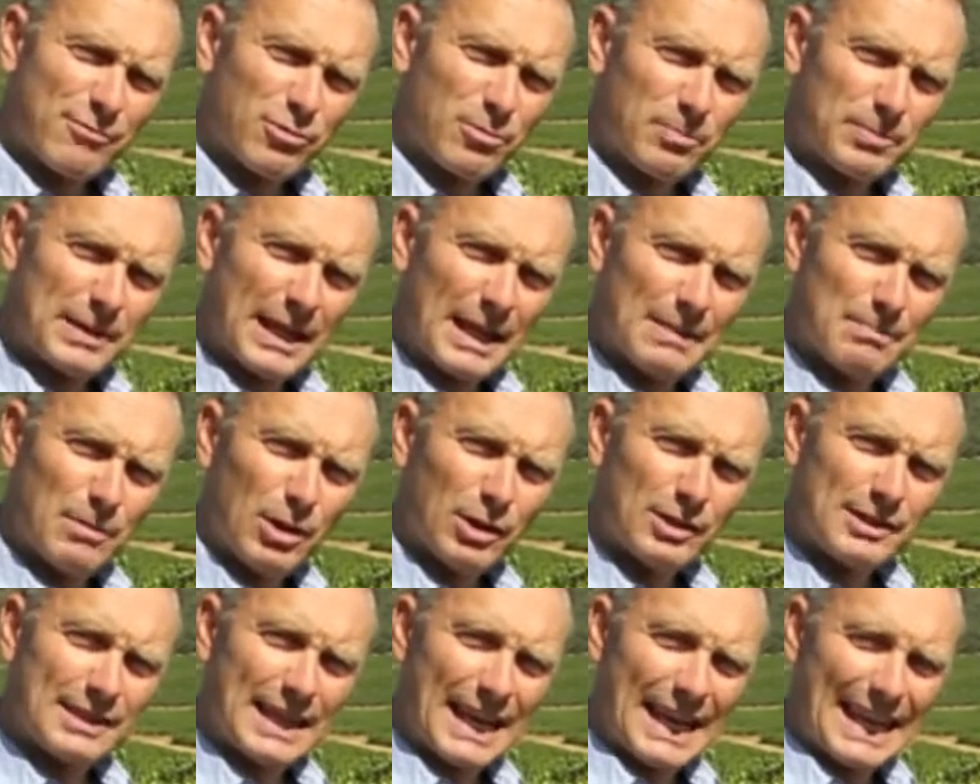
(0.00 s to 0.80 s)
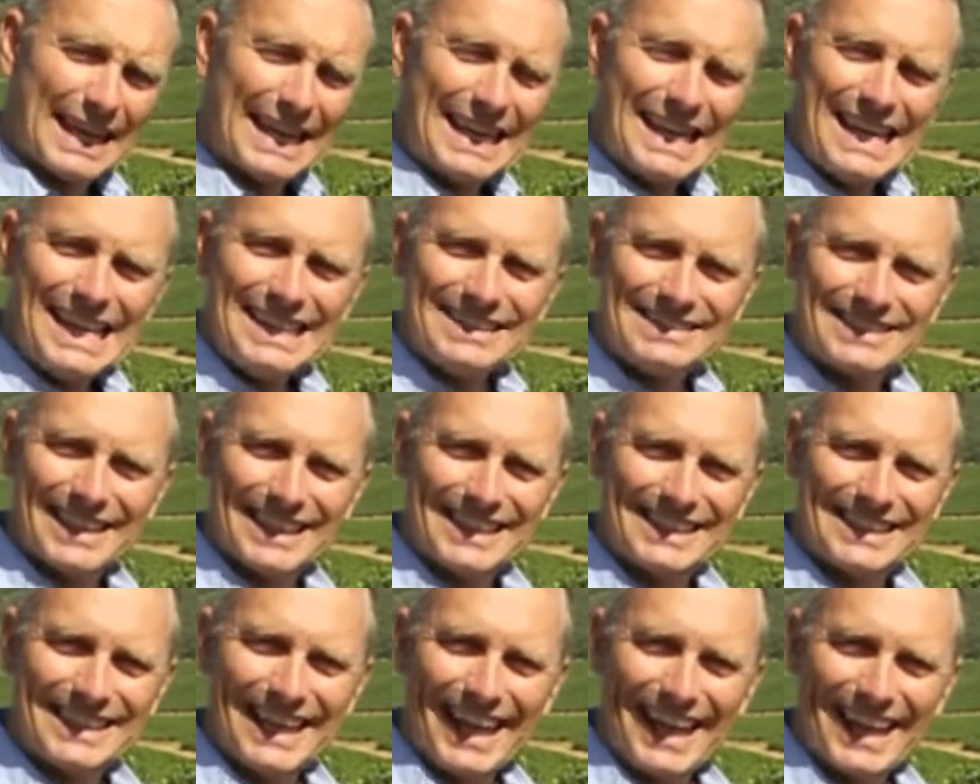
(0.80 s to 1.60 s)
from Del Monte, he said
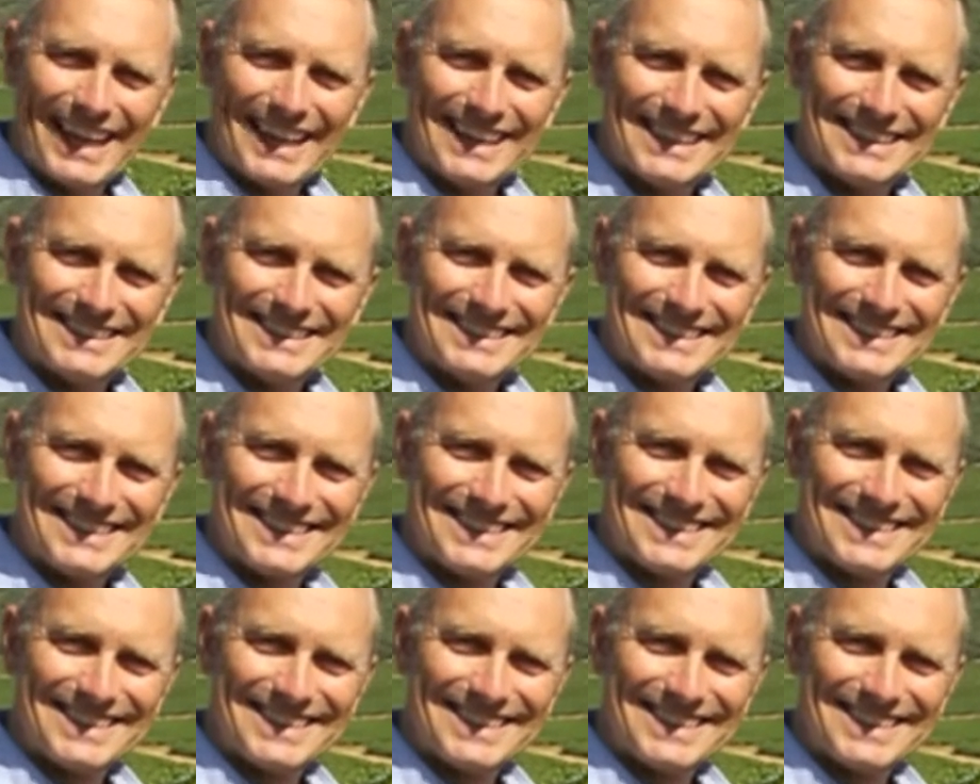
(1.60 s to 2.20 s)
yes.